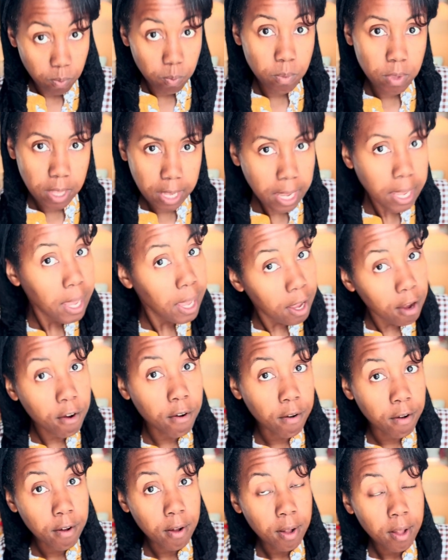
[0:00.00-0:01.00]

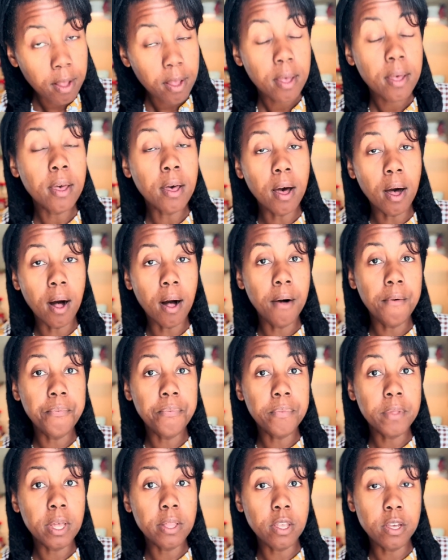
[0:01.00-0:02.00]
here in
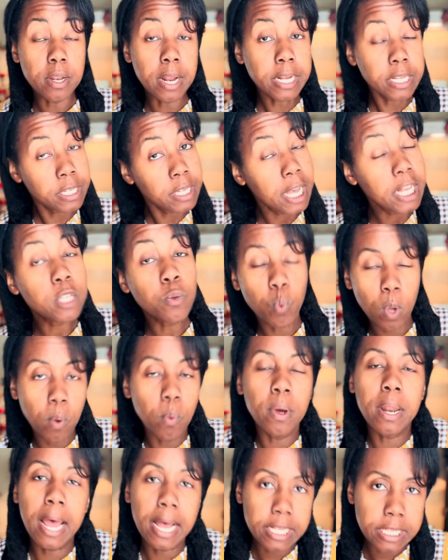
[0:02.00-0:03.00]
the United States, we
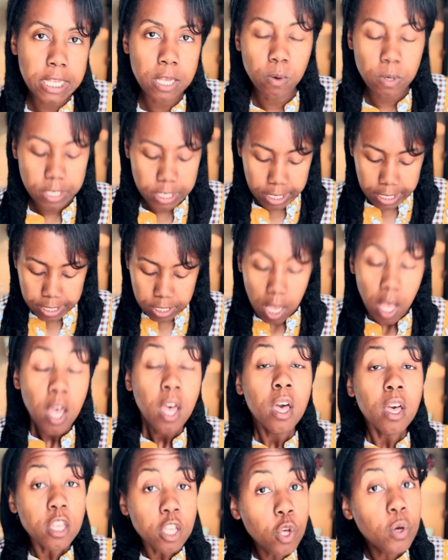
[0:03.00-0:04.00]
would add celery seeds.
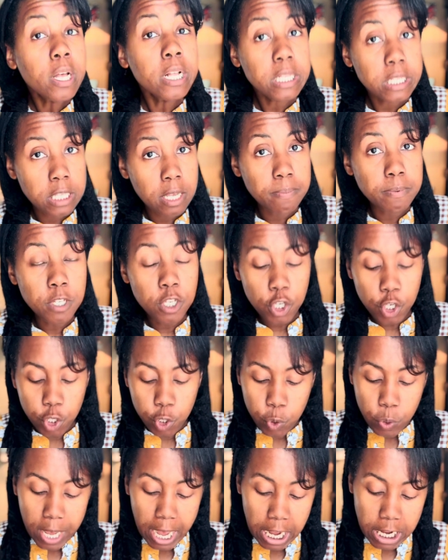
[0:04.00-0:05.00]
You can
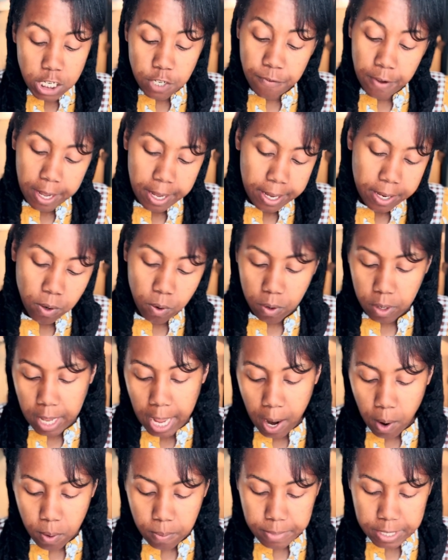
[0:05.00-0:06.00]
substitute ajwain or
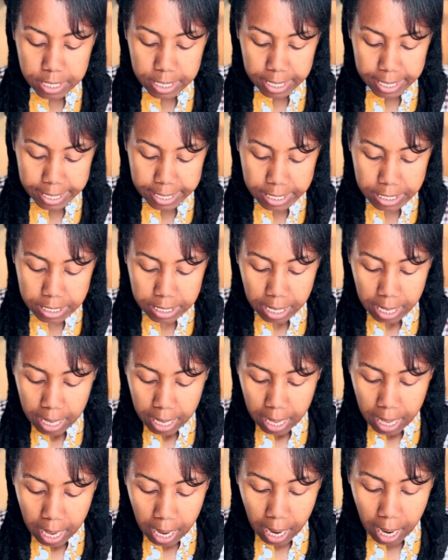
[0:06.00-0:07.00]
carom seeds.
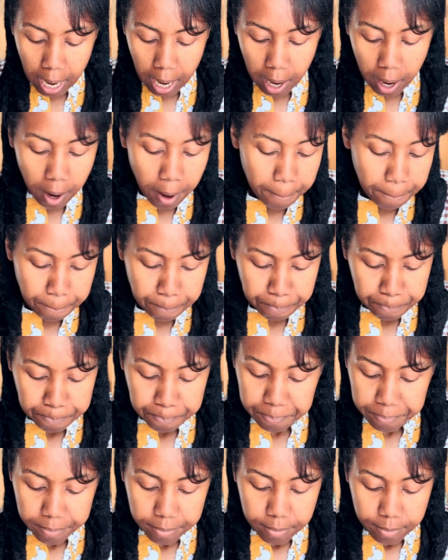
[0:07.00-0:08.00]

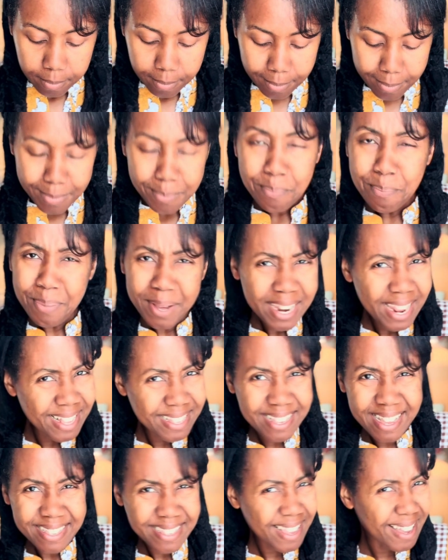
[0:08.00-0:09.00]
But as
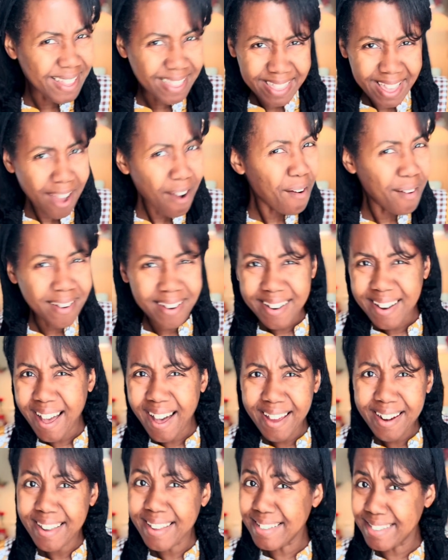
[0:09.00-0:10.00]
I say, they are
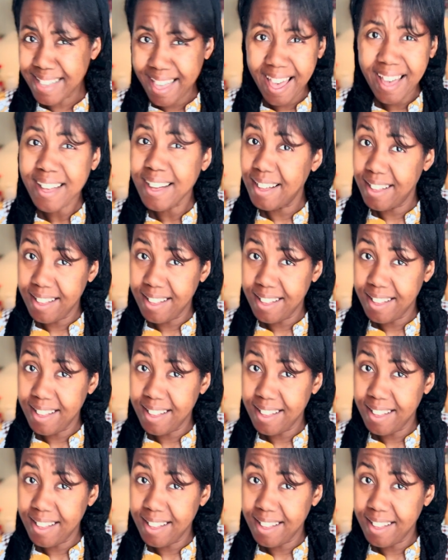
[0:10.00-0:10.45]
not exact